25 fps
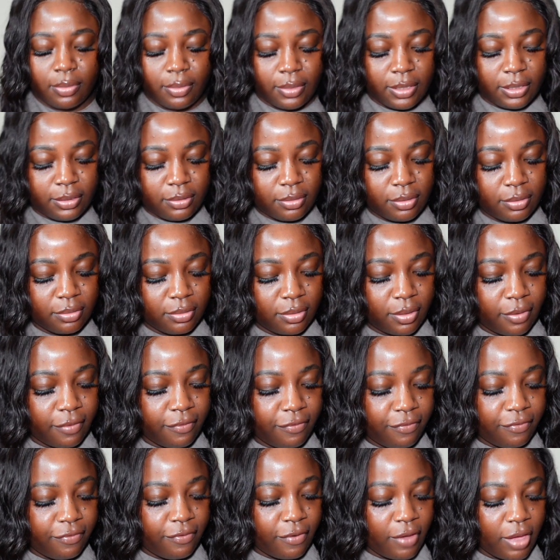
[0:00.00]
This is the
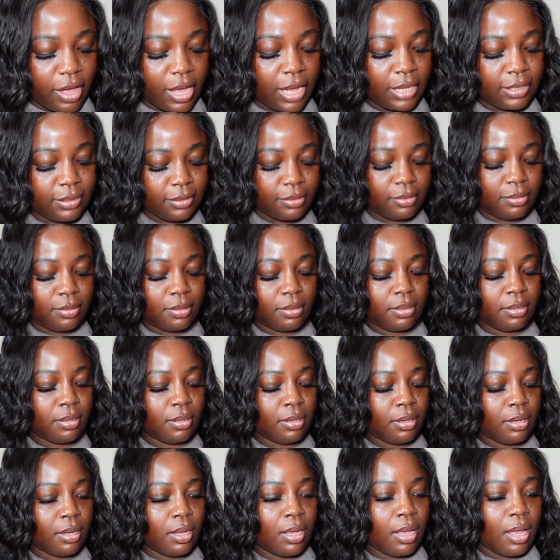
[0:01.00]

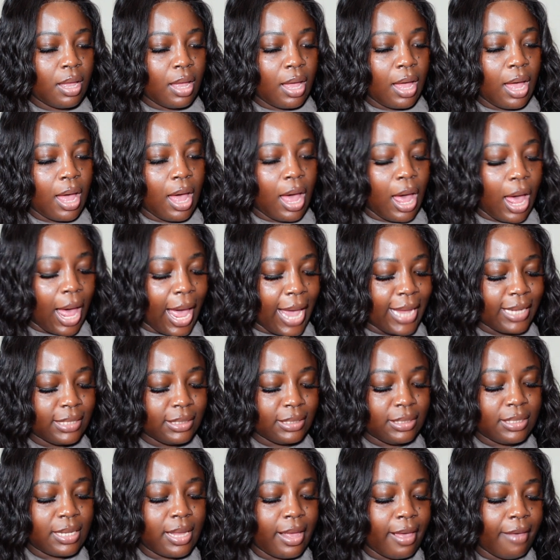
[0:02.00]
first
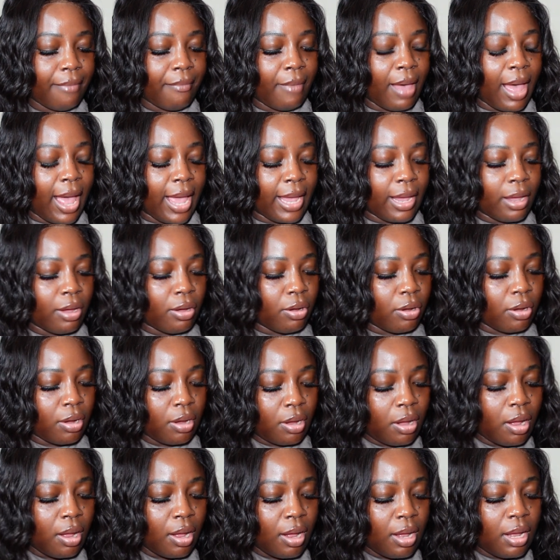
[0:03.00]
item I
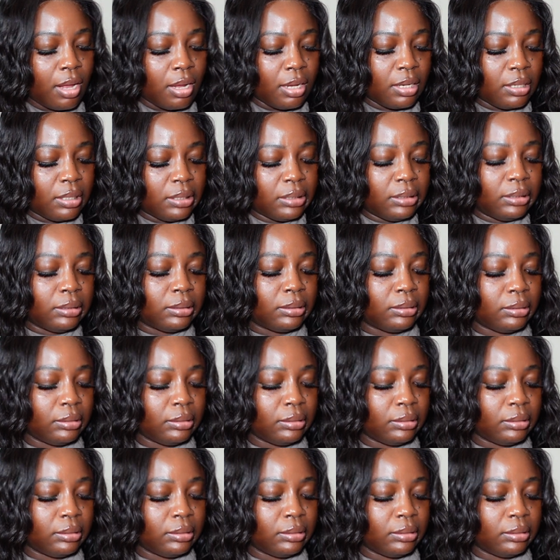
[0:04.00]
got. Oh,